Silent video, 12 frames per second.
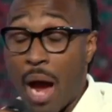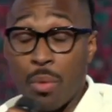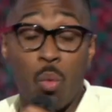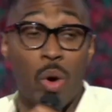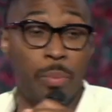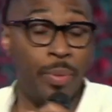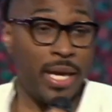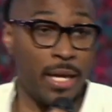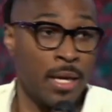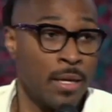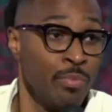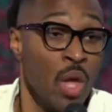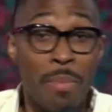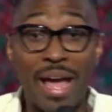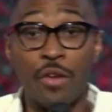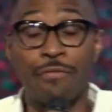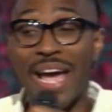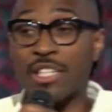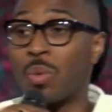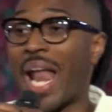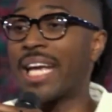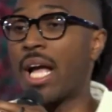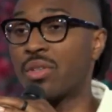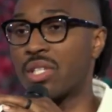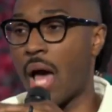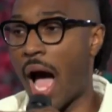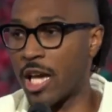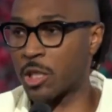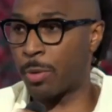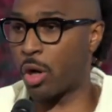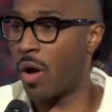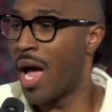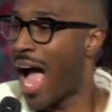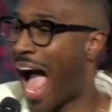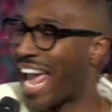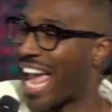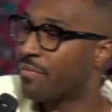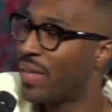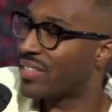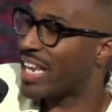would want to be. Matter of fact, when I go to the hospital, I have this